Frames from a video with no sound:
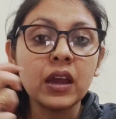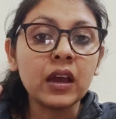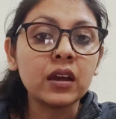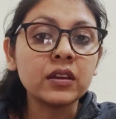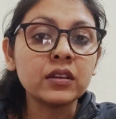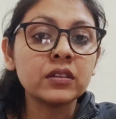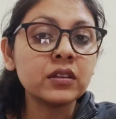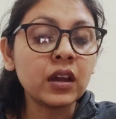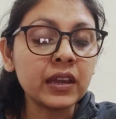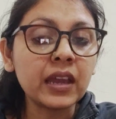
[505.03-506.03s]

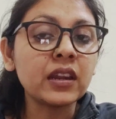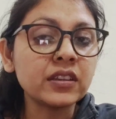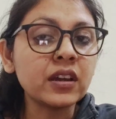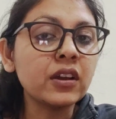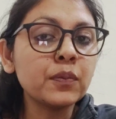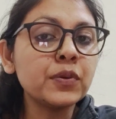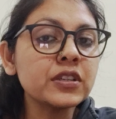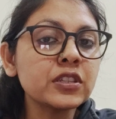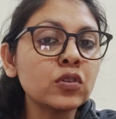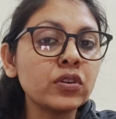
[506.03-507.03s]
again, a younger
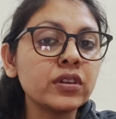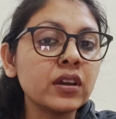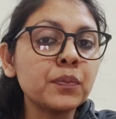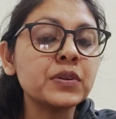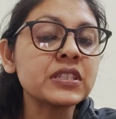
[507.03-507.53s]
person or younger